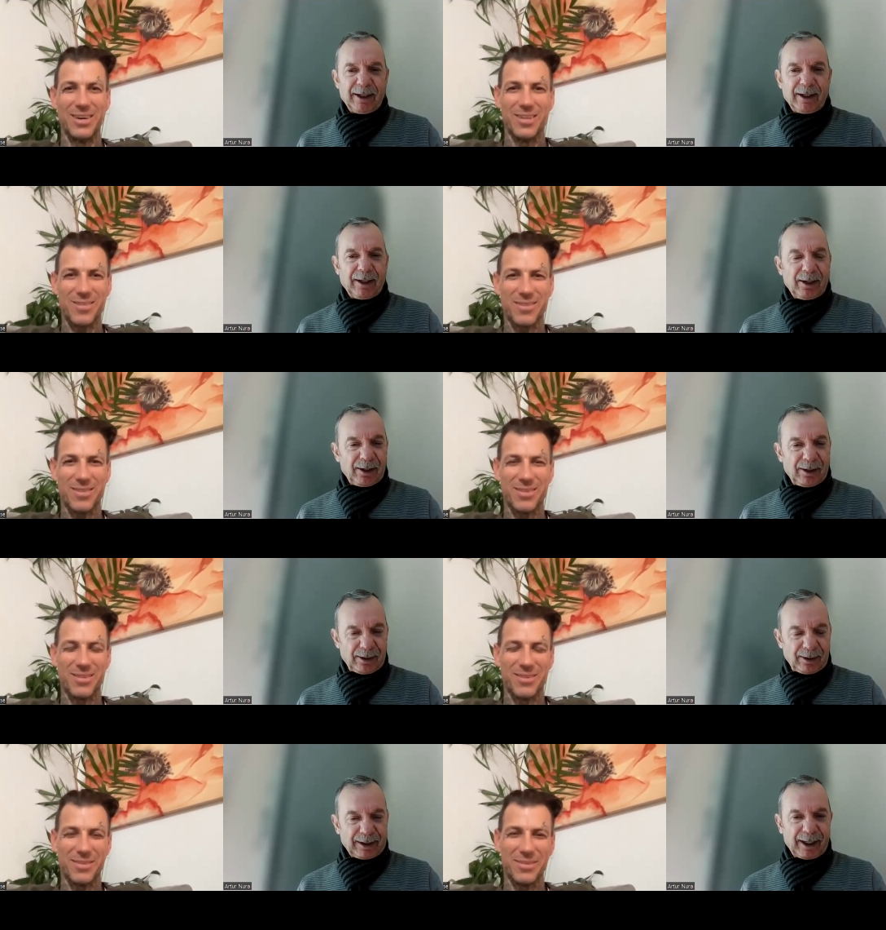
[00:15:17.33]

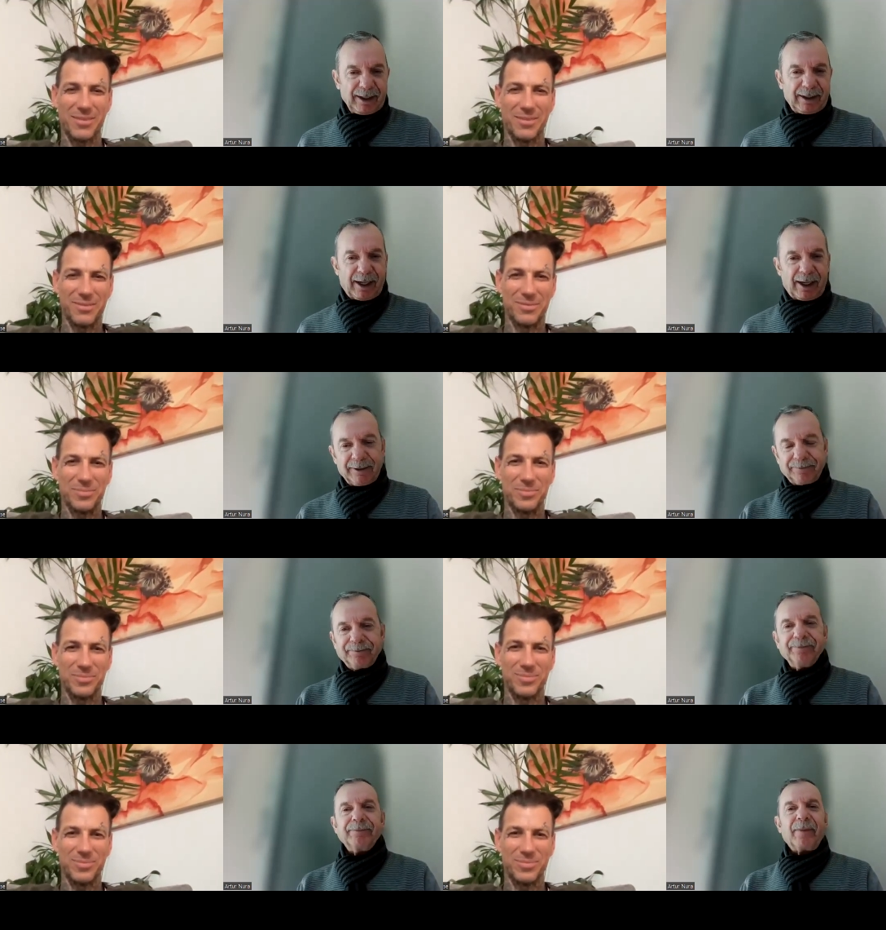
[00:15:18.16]
Speaker 1: Yes. Okay,
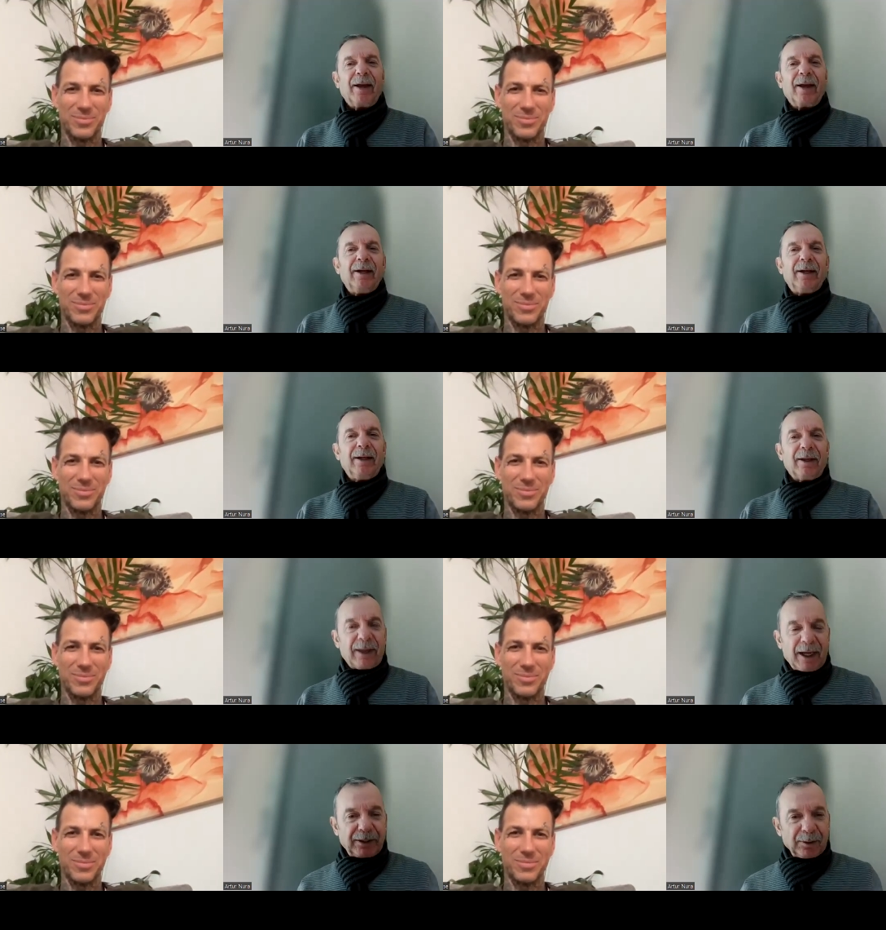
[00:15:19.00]
God,
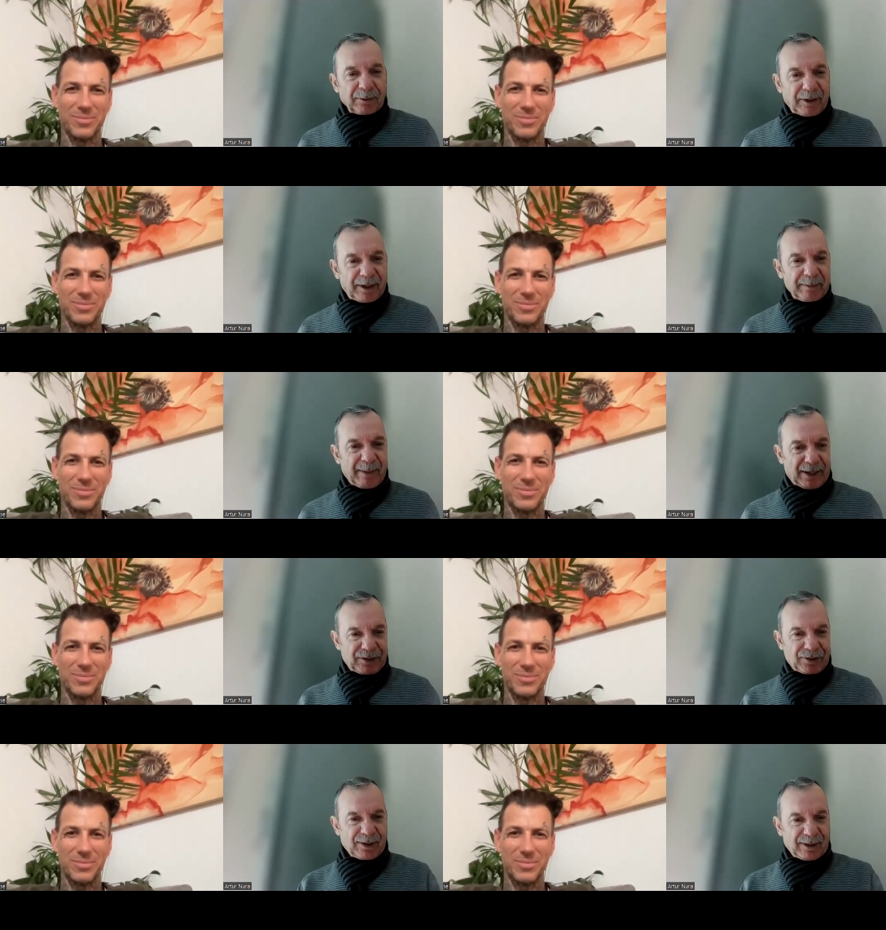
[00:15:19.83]
Thank you very
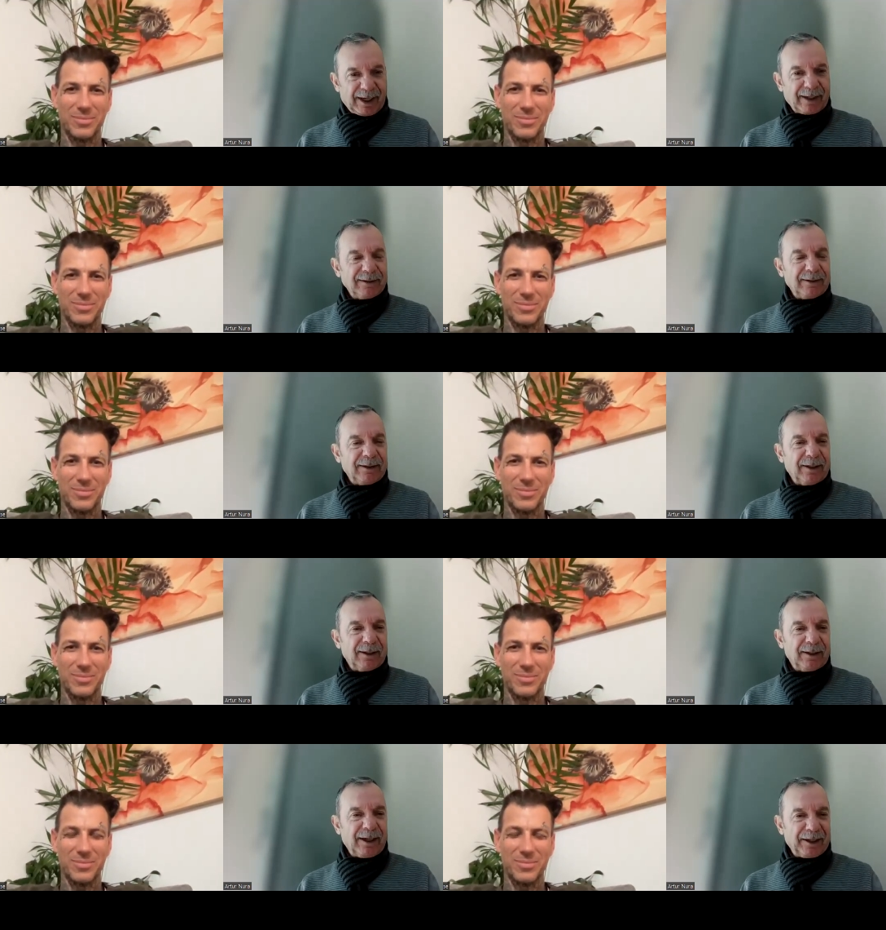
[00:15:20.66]
much. And
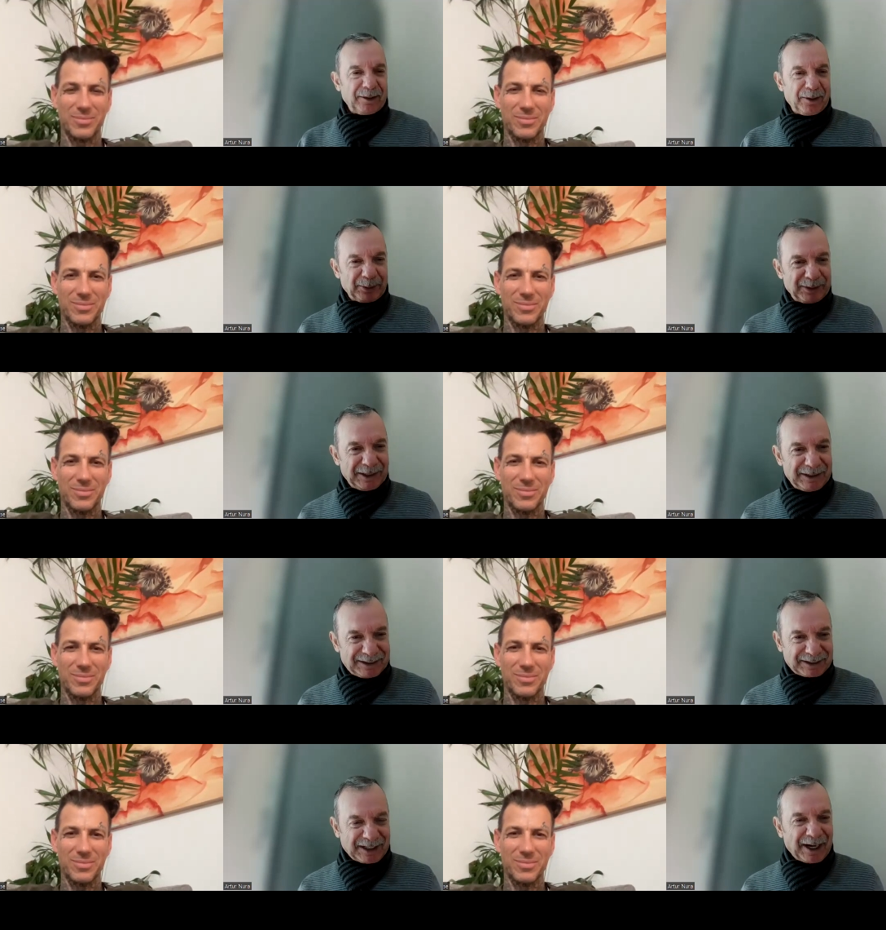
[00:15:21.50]
uh, I know
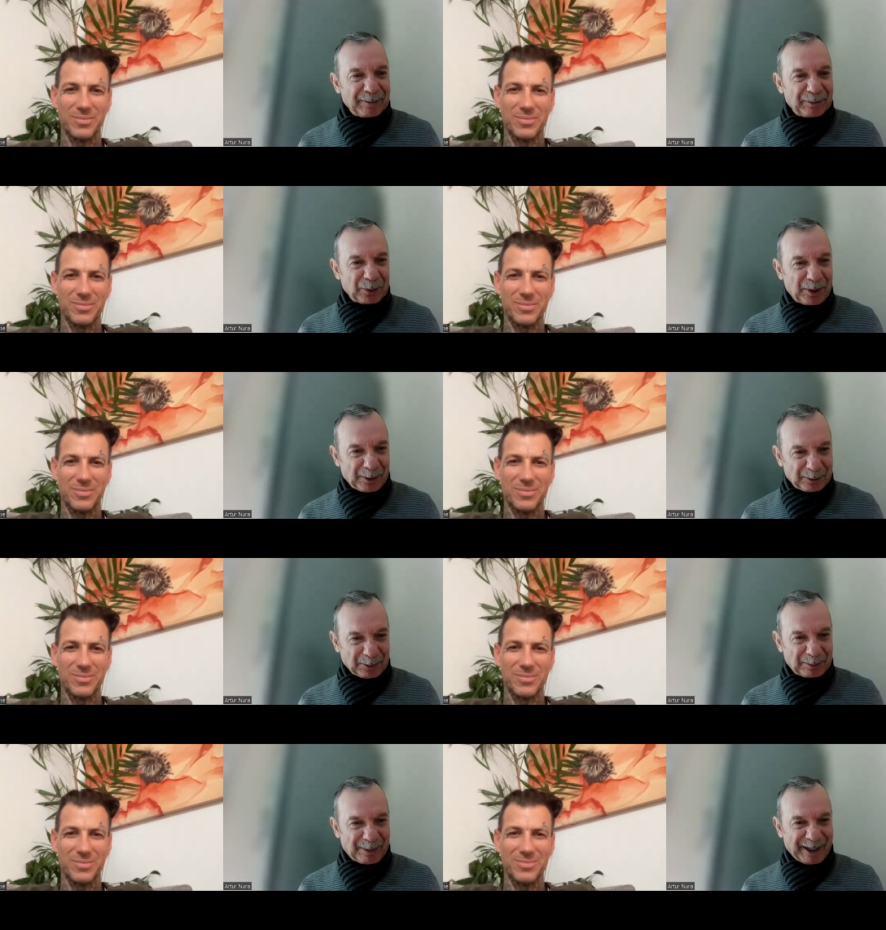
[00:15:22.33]
it's time to
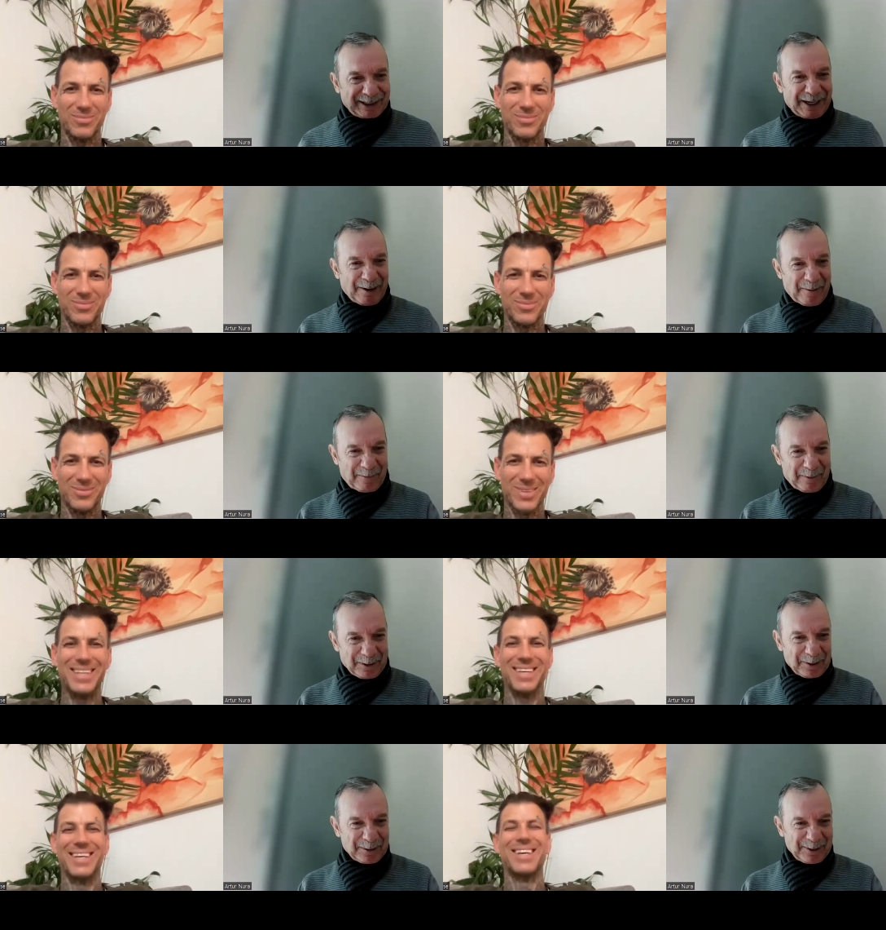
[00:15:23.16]
go to bed
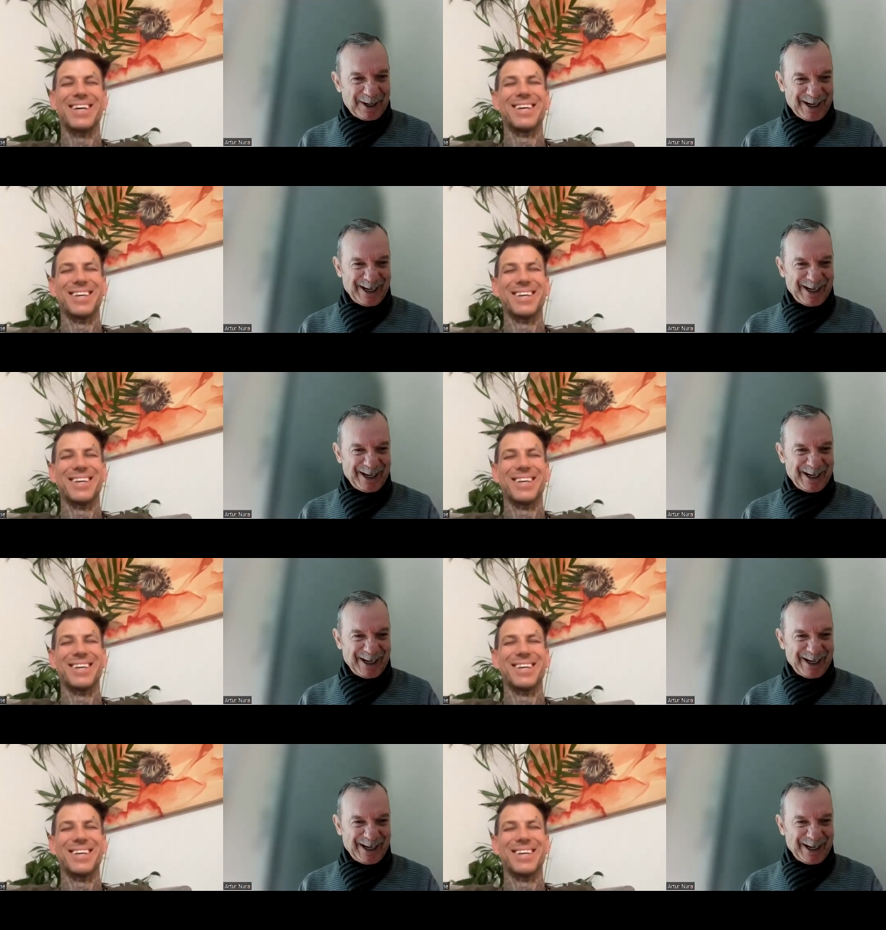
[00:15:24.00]
now for you,